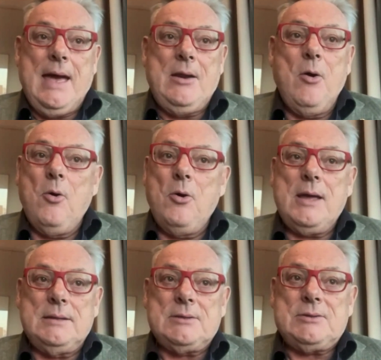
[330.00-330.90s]
And
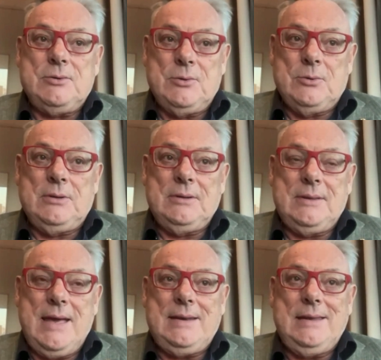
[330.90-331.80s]
Hawke understood
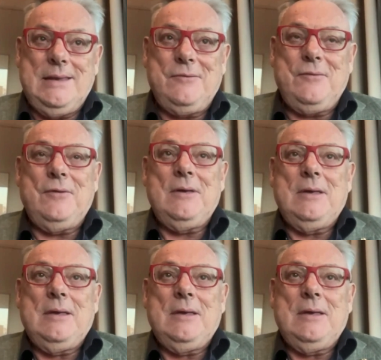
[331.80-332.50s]
that if